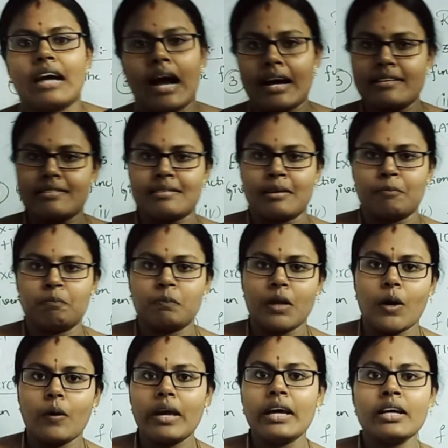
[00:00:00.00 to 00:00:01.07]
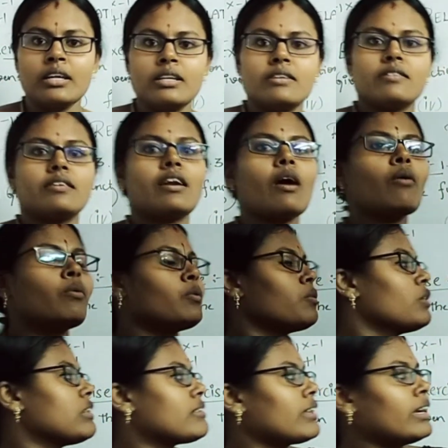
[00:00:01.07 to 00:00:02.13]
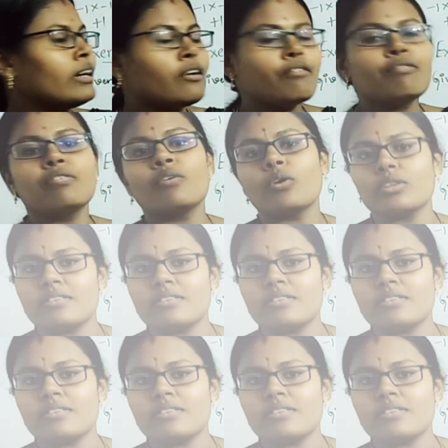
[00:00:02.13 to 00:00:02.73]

answer. Okay. So now we'll see fourth